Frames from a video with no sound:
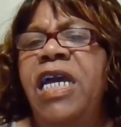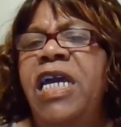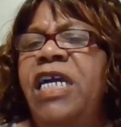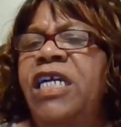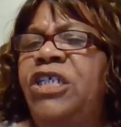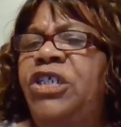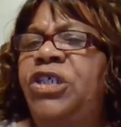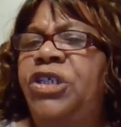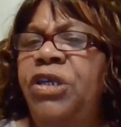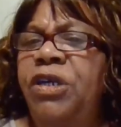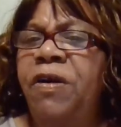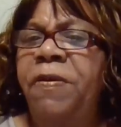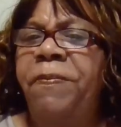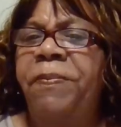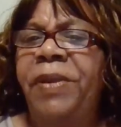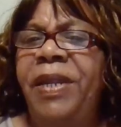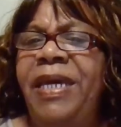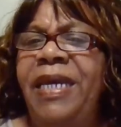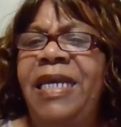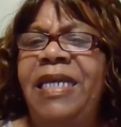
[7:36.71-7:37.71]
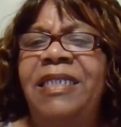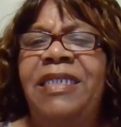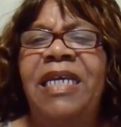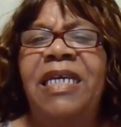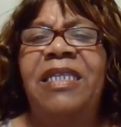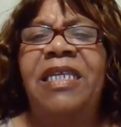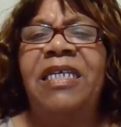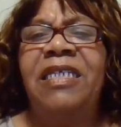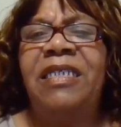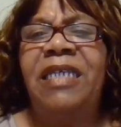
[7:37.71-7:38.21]
It took
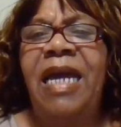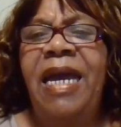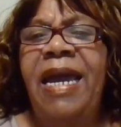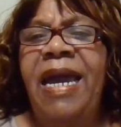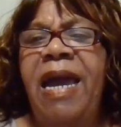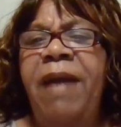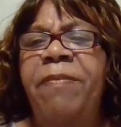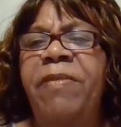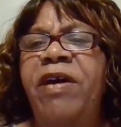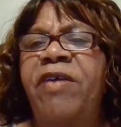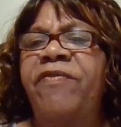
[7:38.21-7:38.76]
place at the time